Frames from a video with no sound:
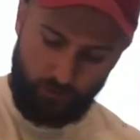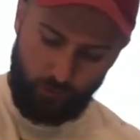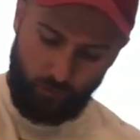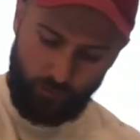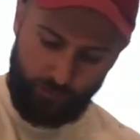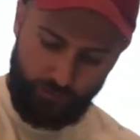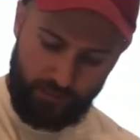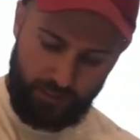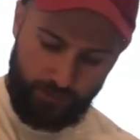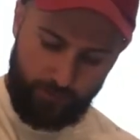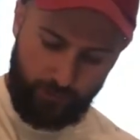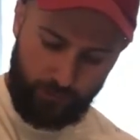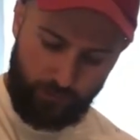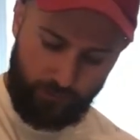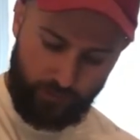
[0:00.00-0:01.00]
We'll do the same thing
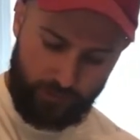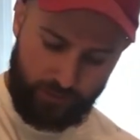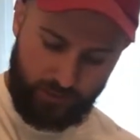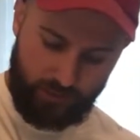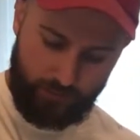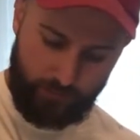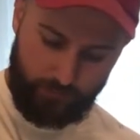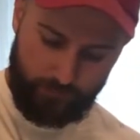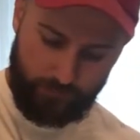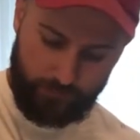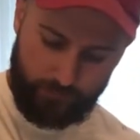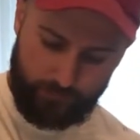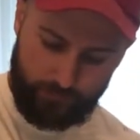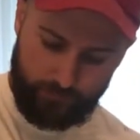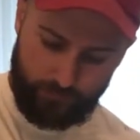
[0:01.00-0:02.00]
on the other side.
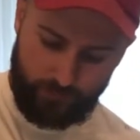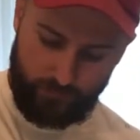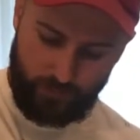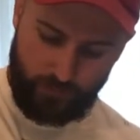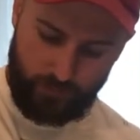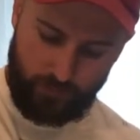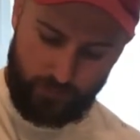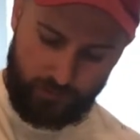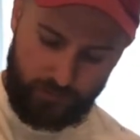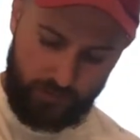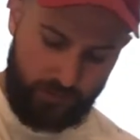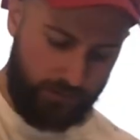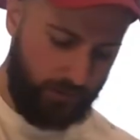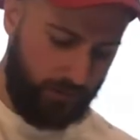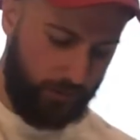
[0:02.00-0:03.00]

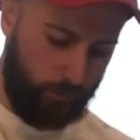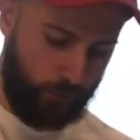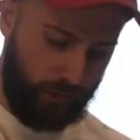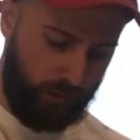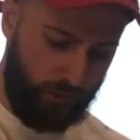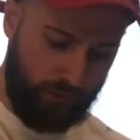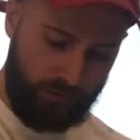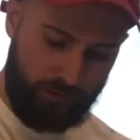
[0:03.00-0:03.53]
Season liberally with